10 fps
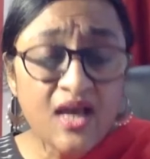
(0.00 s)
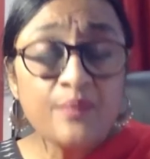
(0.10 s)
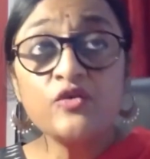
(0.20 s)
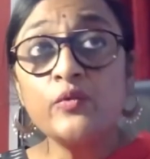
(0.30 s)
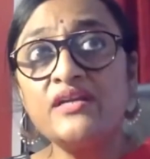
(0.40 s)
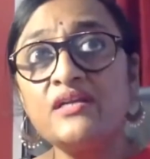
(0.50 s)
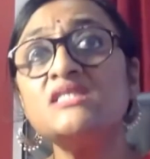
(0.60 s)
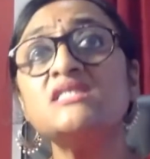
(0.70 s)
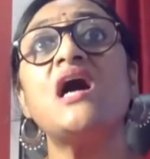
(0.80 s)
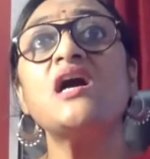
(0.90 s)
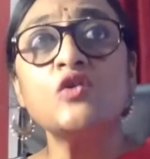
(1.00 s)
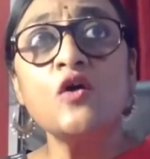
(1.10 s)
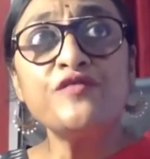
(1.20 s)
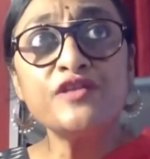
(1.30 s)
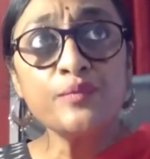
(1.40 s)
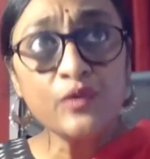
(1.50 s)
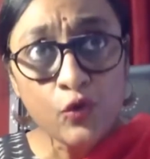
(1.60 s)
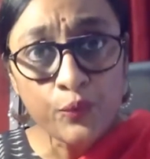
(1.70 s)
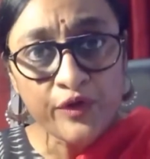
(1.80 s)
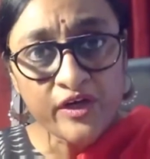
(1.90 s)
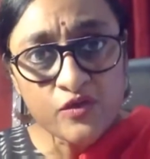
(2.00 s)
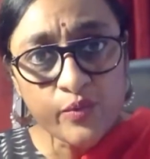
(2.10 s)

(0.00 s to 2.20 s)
but we didn't start off with a blueprint.